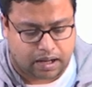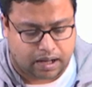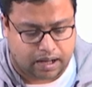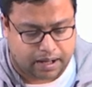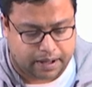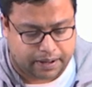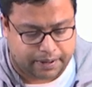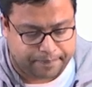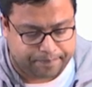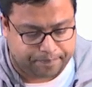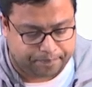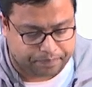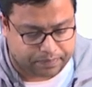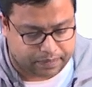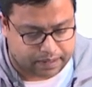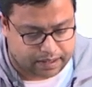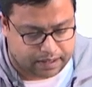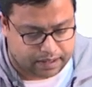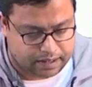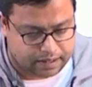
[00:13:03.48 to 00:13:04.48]
a,
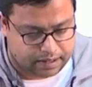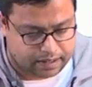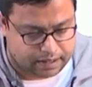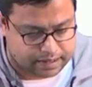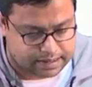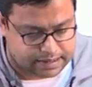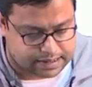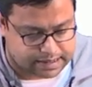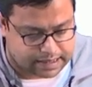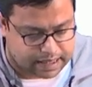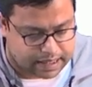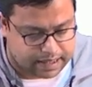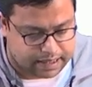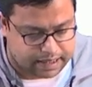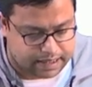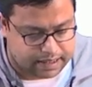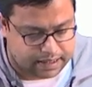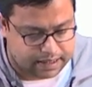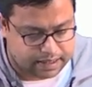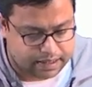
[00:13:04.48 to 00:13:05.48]
a
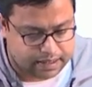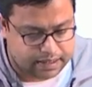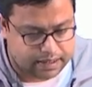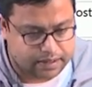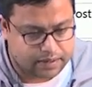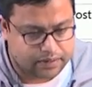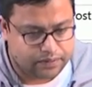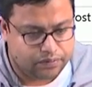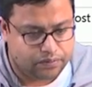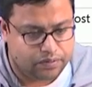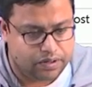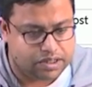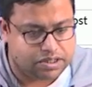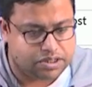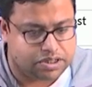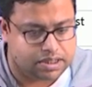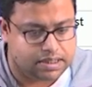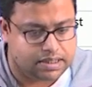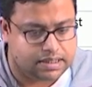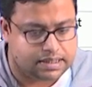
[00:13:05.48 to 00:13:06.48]
study
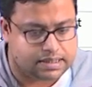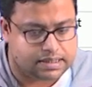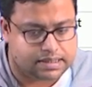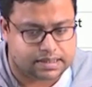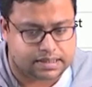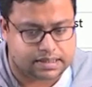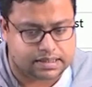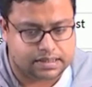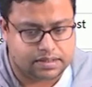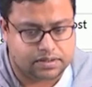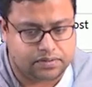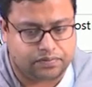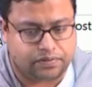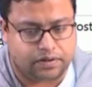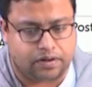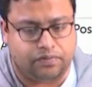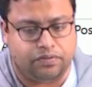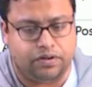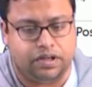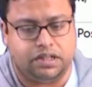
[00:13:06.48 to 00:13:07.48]
which is
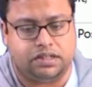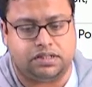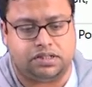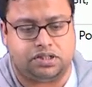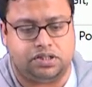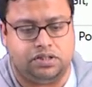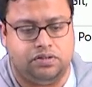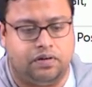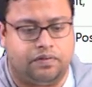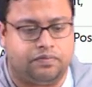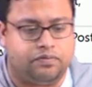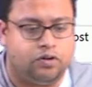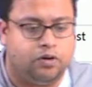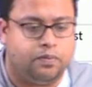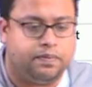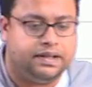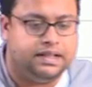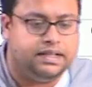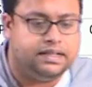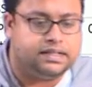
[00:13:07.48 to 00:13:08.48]
for which you have to open